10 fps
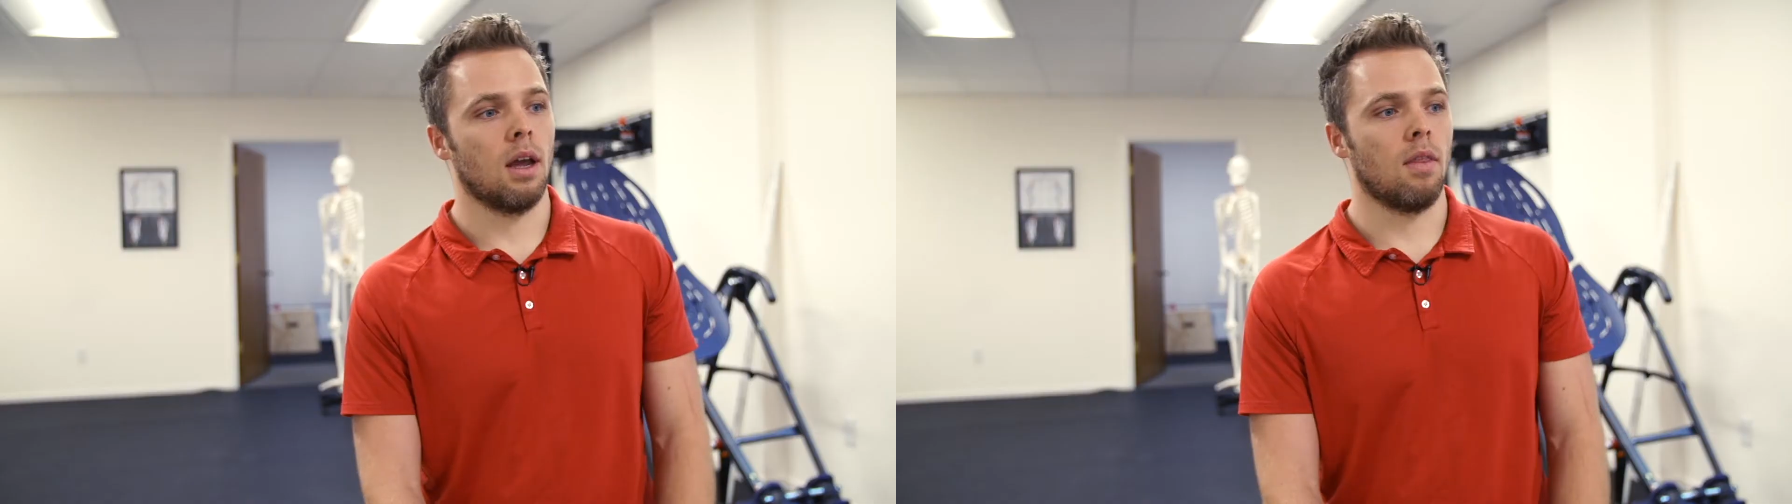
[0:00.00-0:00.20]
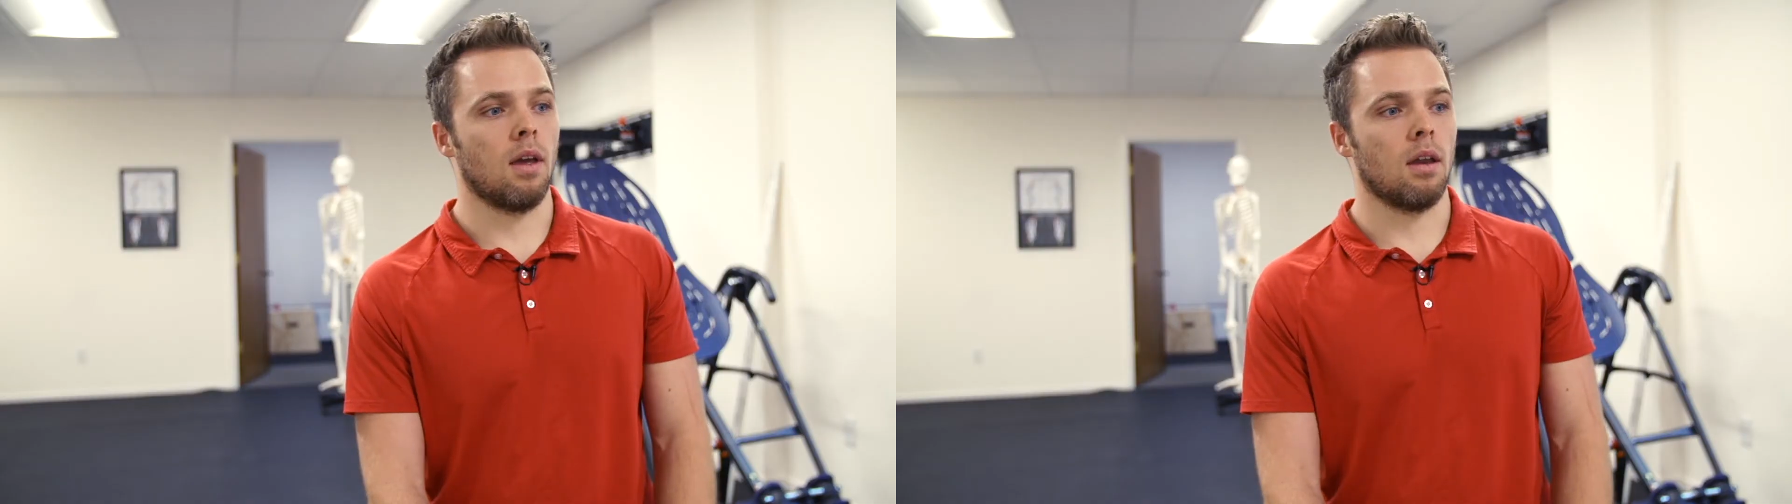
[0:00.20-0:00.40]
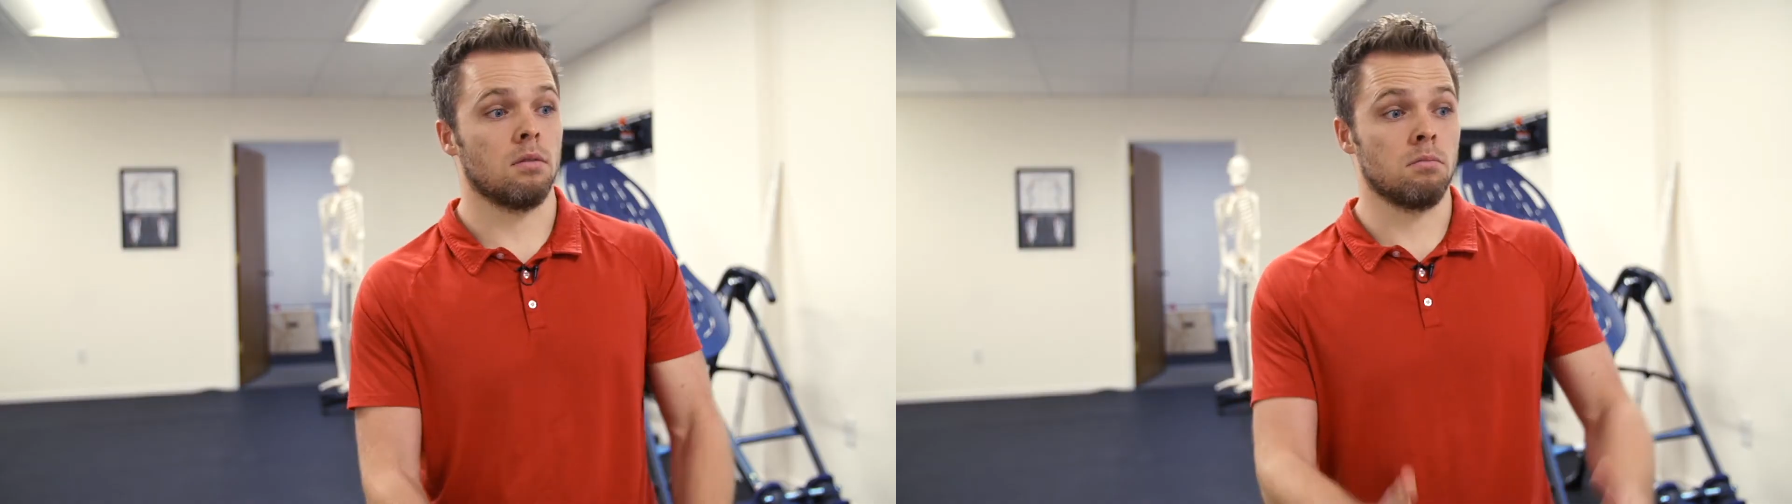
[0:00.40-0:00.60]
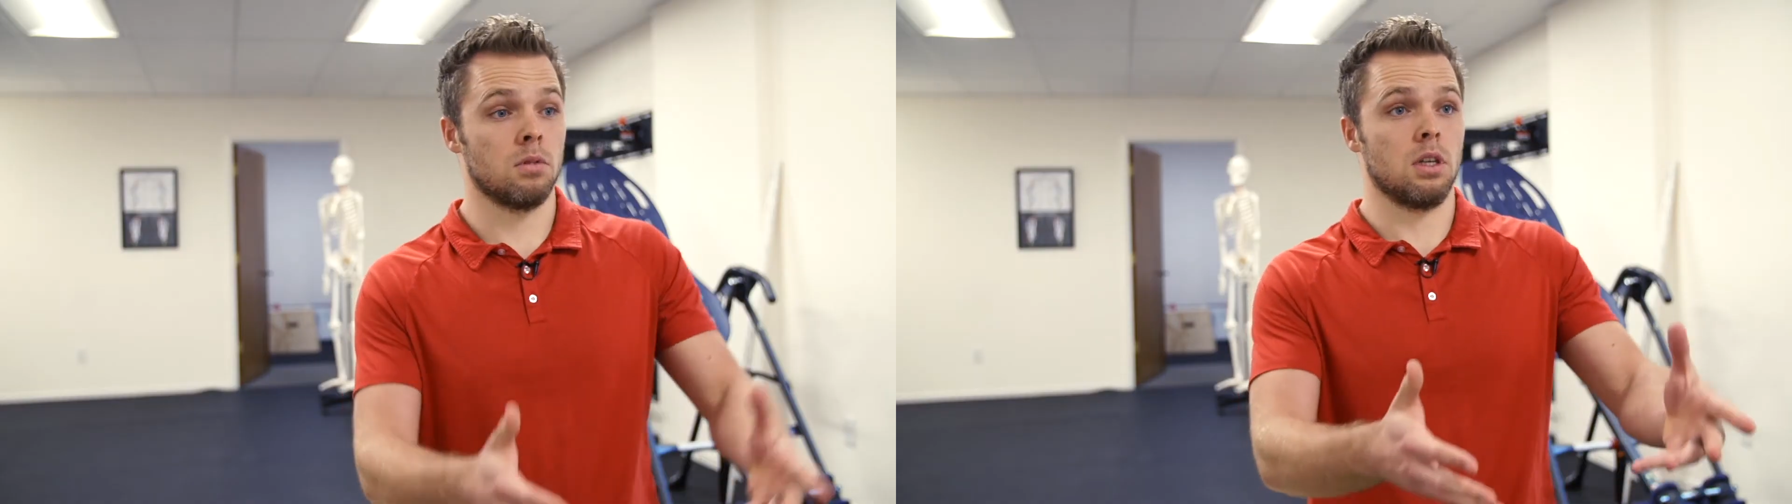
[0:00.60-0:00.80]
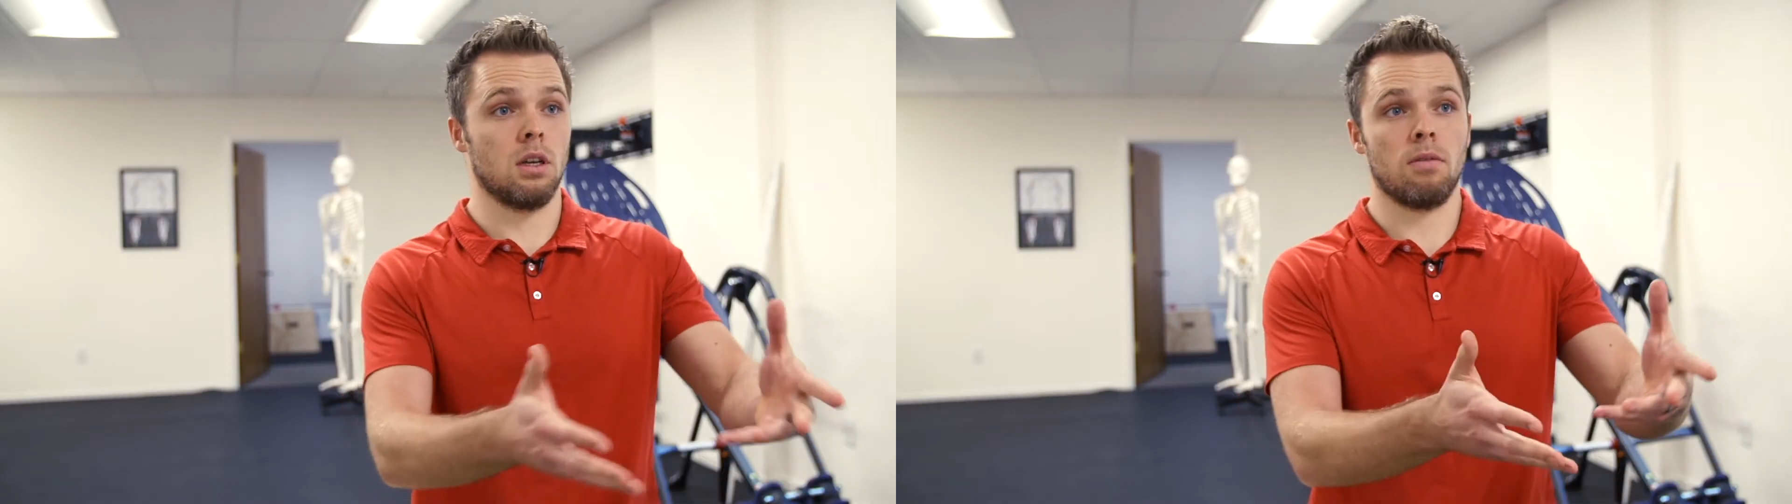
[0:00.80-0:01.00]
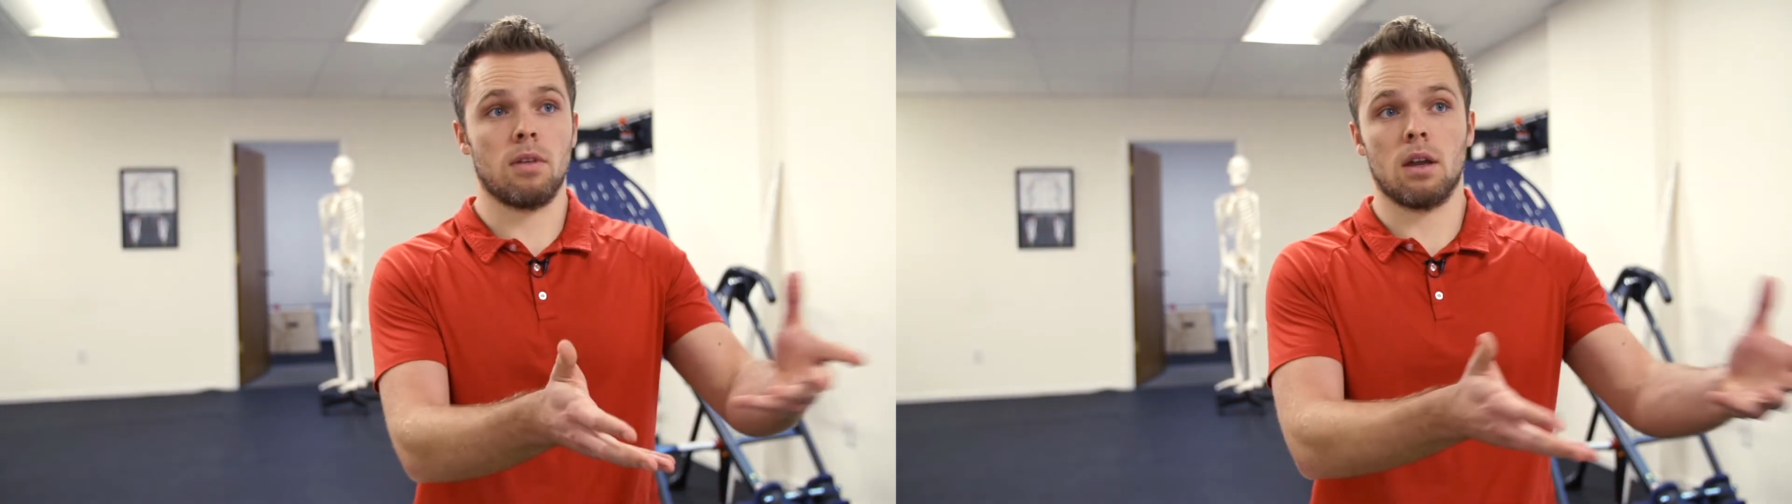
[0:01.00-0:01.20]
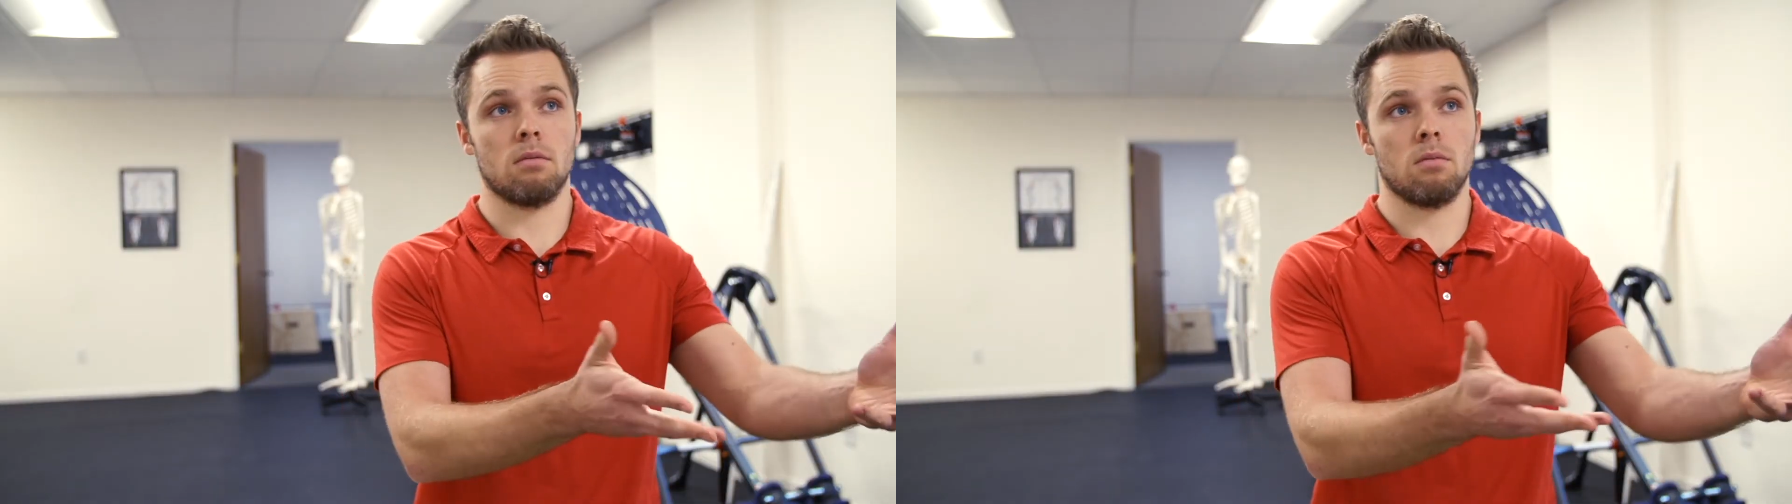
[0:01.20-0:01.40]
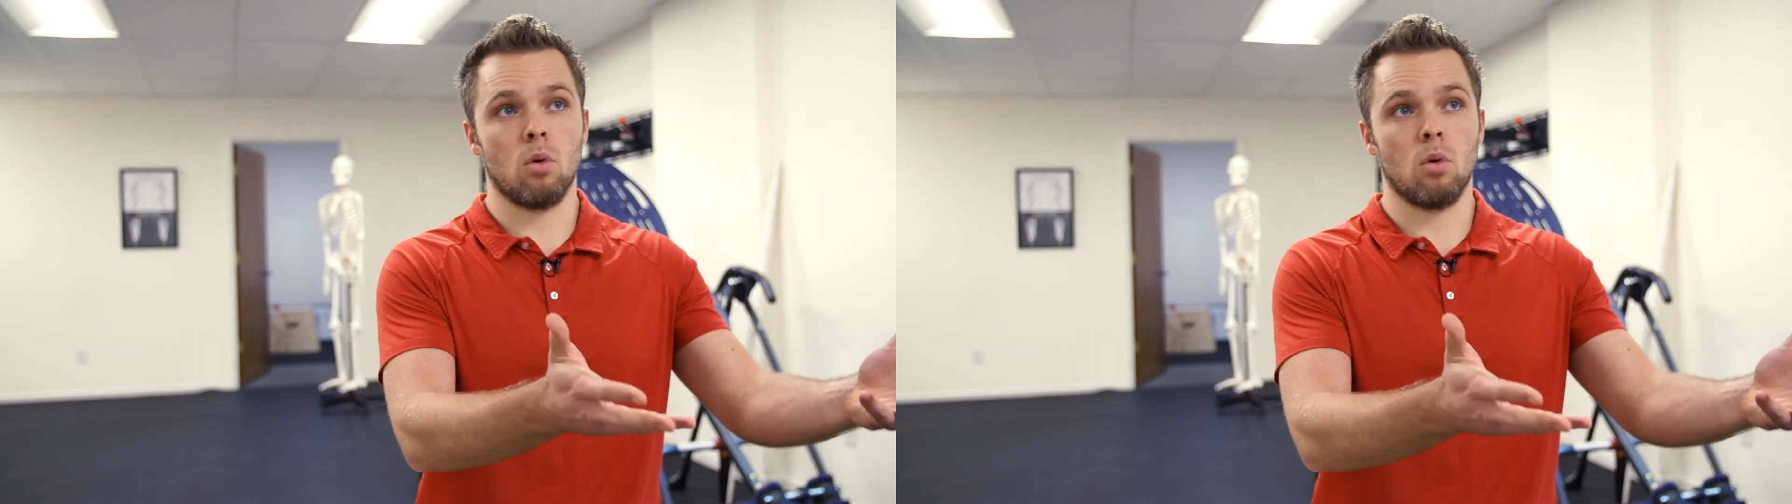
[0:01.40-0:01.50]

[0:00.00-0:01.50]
and then see if that